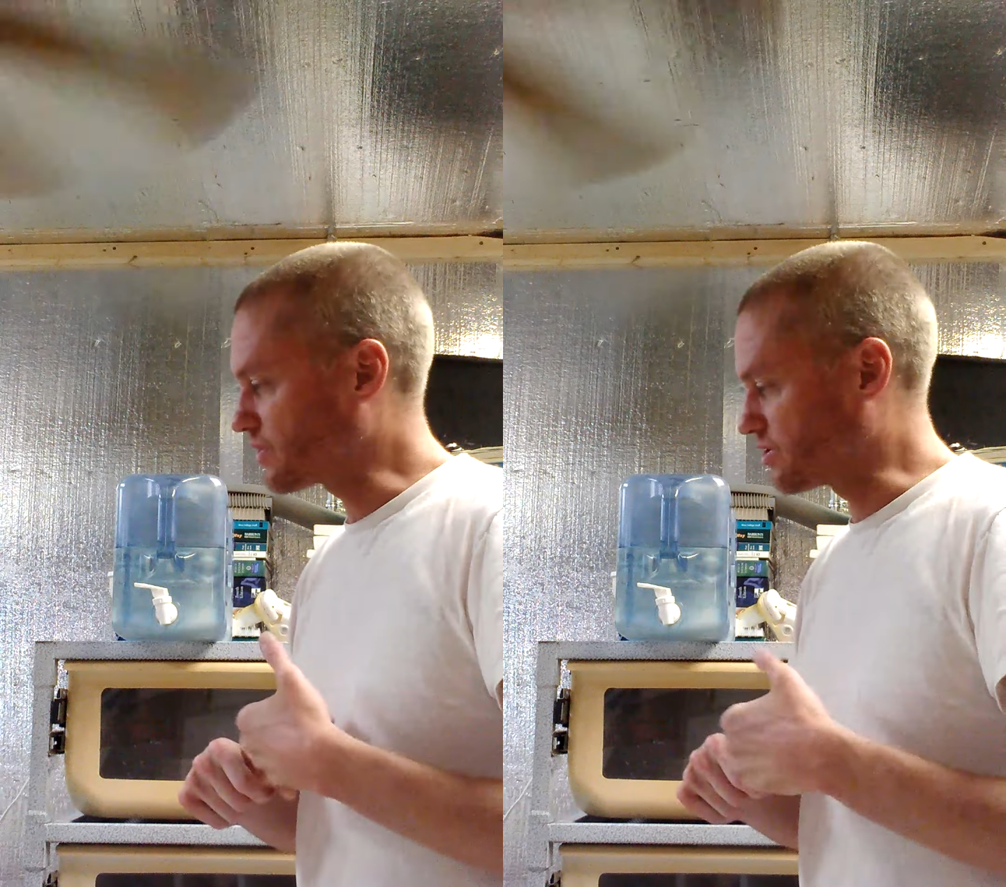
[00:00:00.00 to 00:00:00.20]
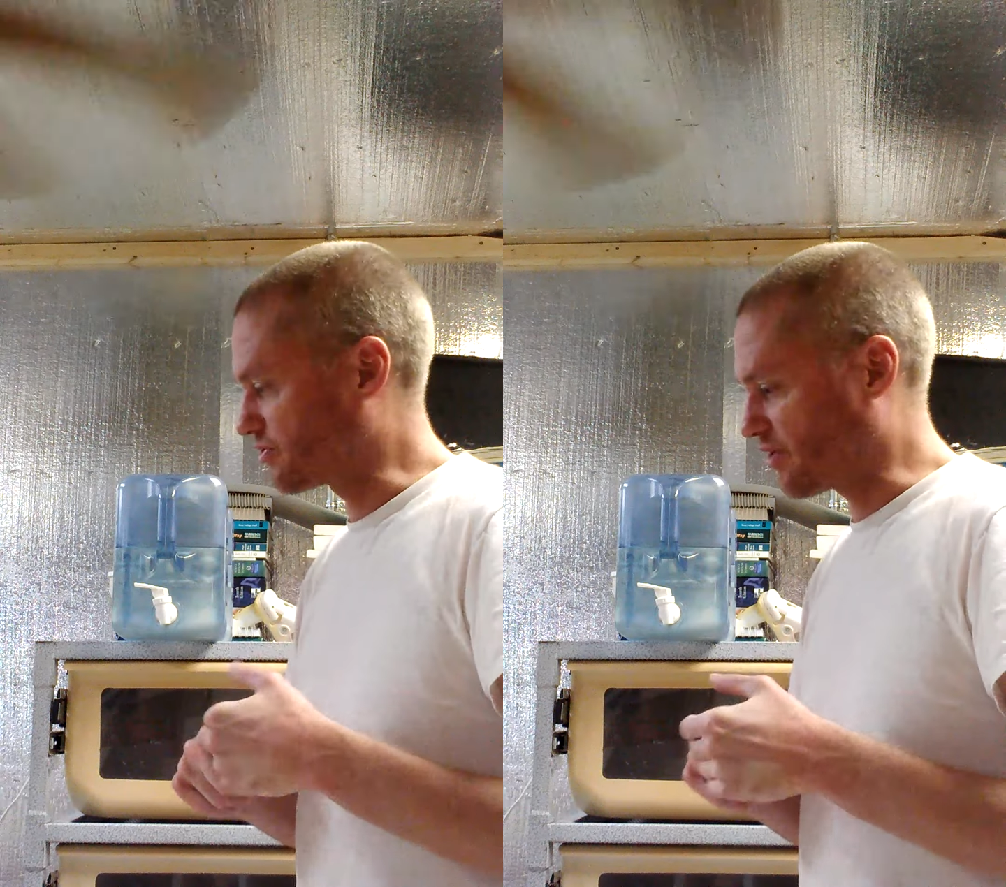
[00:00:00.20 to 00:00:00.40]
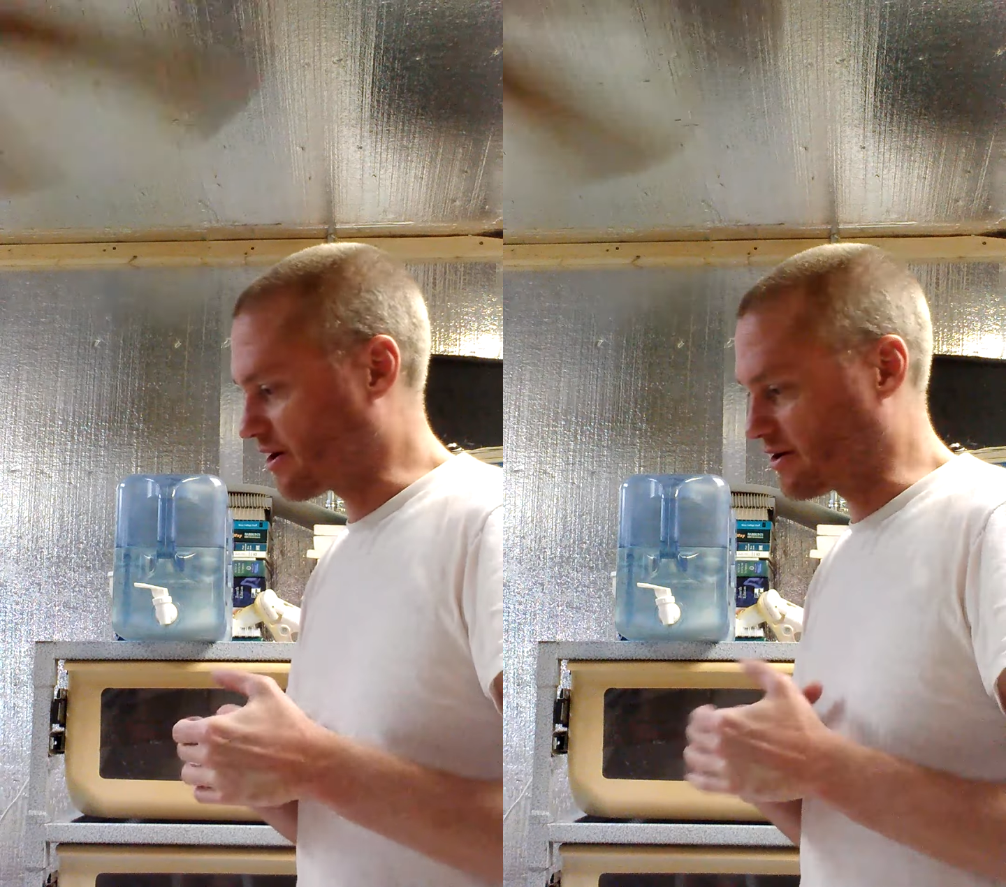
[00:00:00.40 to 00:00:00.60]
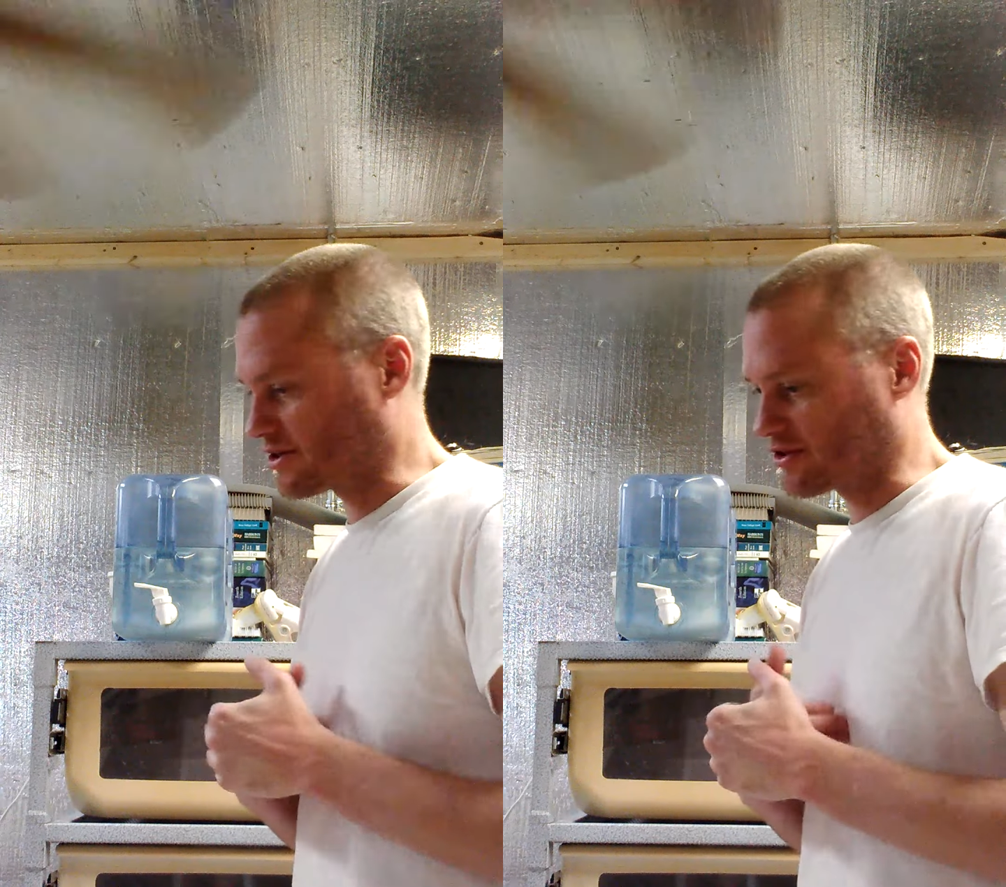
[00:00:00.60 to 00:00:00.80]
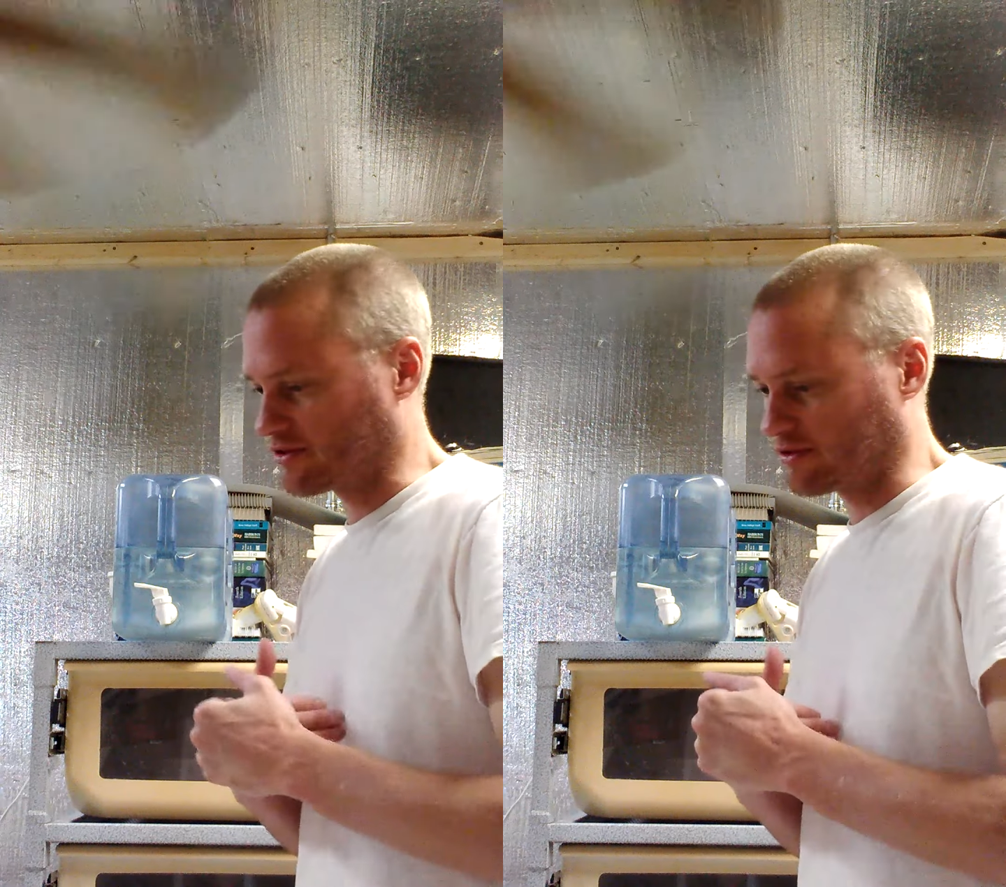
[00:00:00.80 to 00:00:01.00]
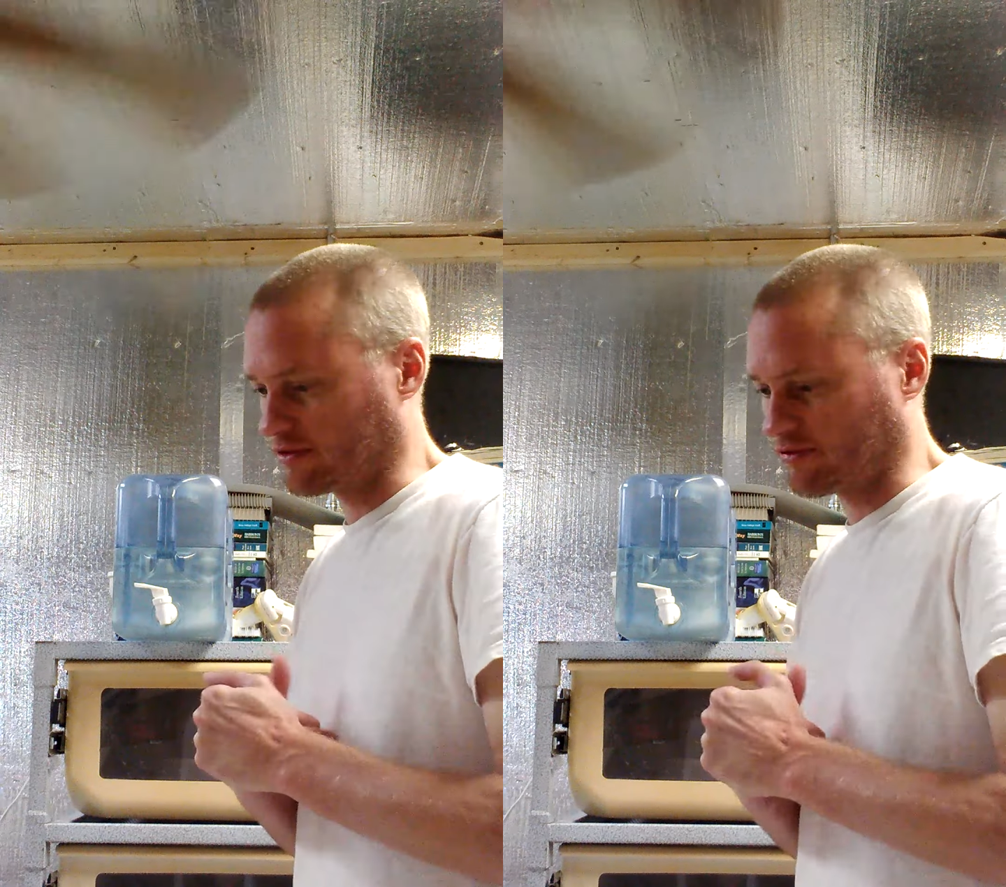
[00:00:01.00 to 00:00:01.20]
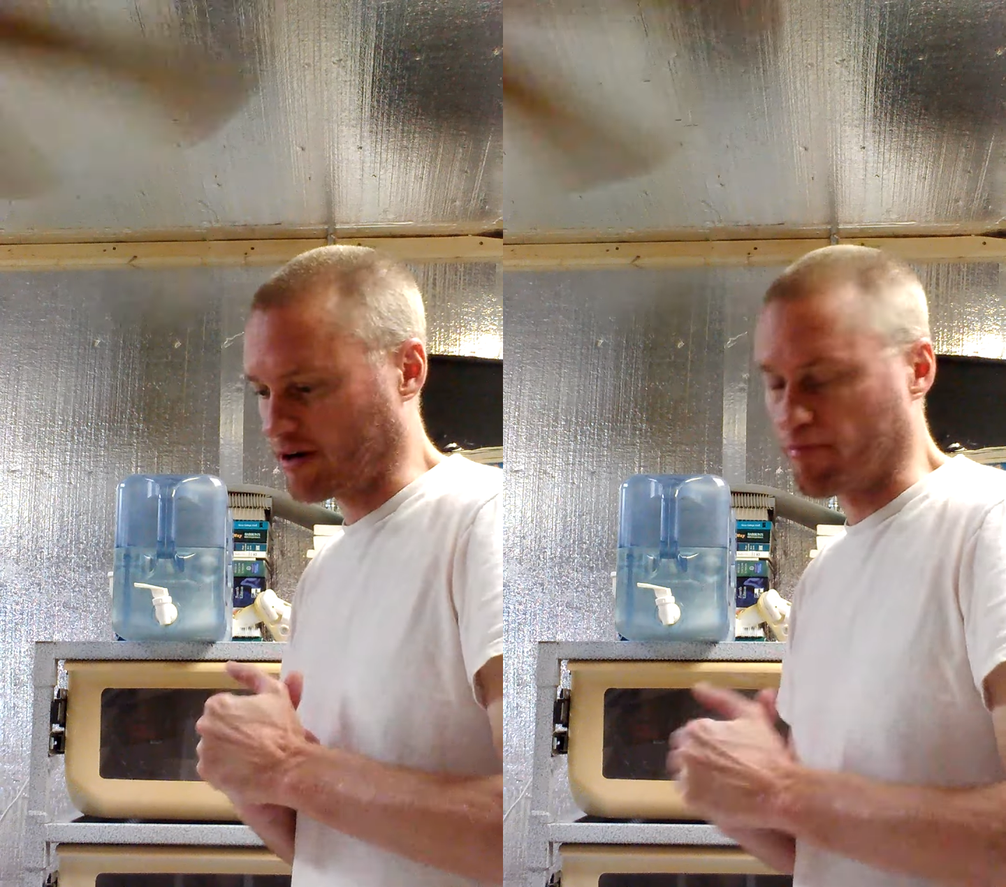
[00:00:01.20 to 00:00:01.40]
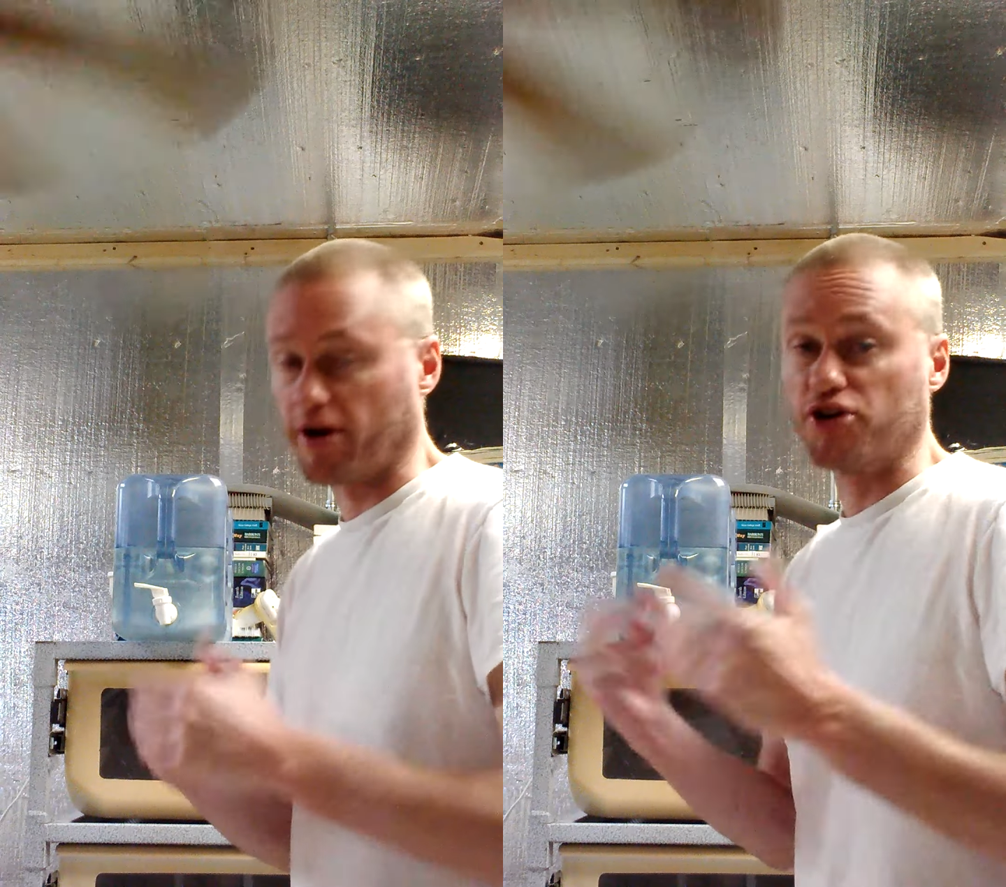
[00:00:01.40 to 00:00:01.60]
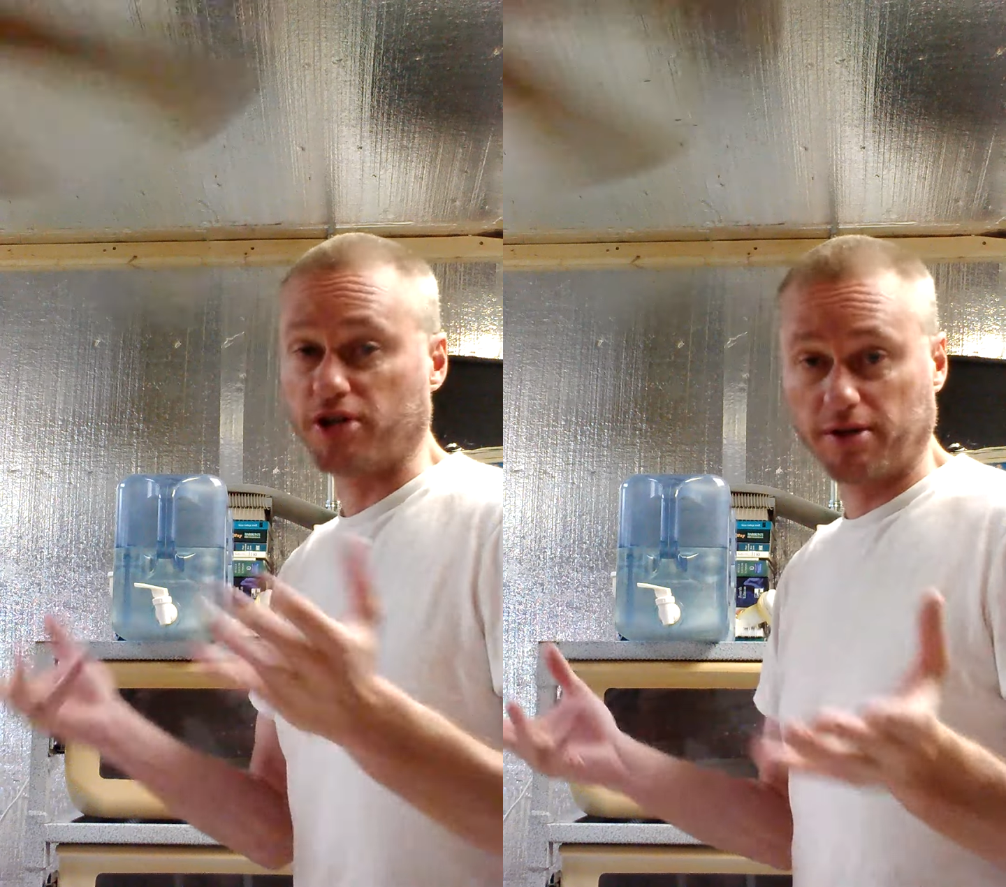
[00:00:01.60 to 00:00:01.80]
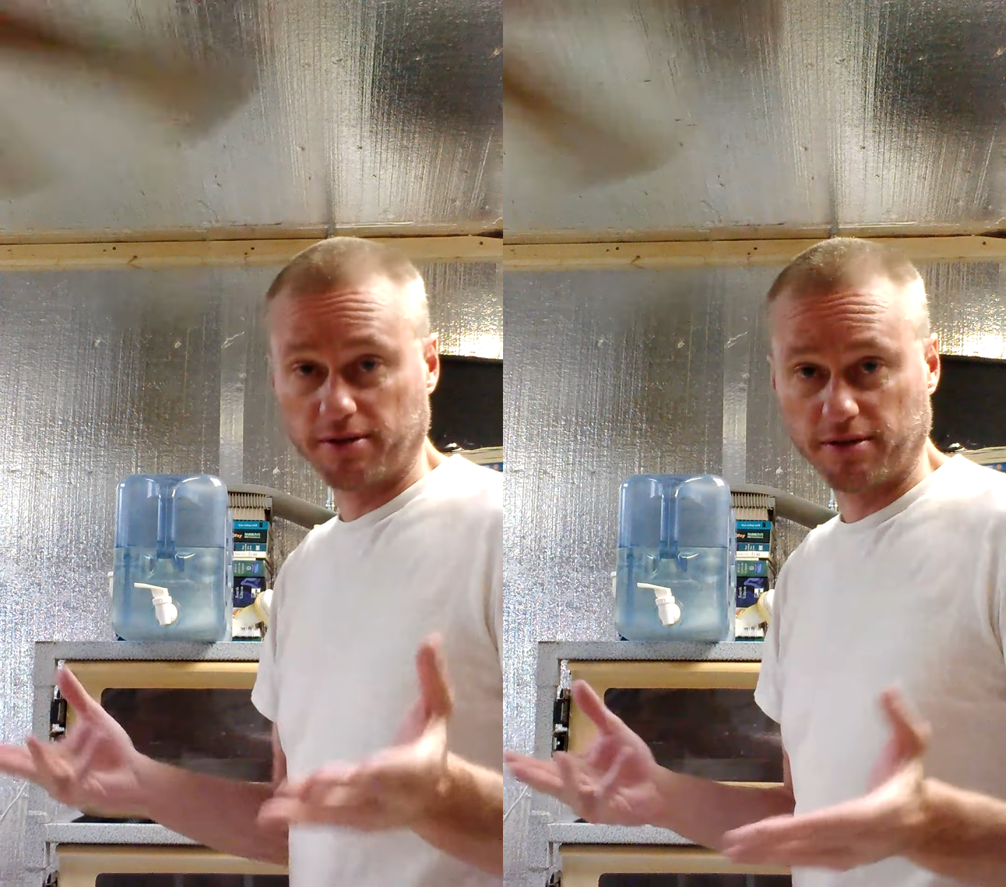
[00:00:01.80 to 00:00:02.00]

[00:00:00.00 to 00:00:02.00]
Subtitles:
As far as fibrinogen